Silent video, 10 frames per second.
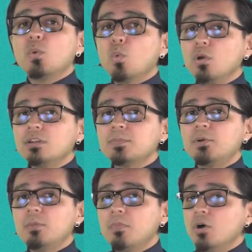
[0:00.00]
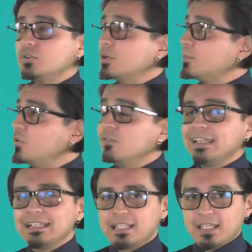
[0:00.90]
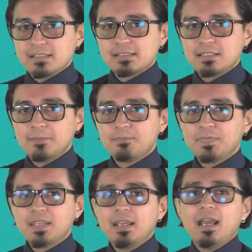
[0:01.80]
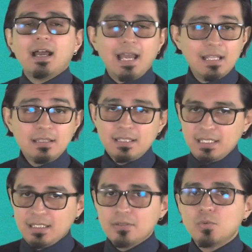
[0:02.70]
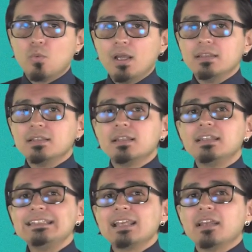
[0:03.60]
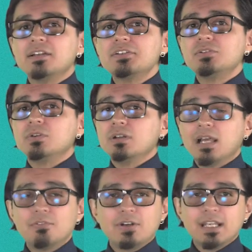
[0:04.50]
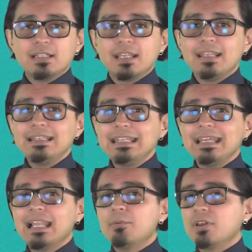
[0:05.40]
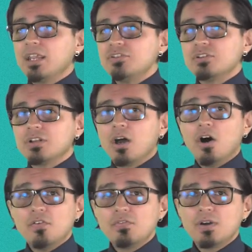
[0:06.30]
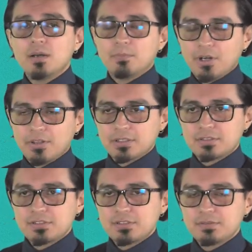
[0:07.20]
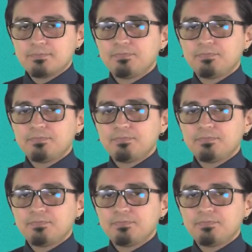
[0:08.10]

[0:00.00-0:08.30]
would promote public taste. And he wanted designers to collaborate in the elaboration of products.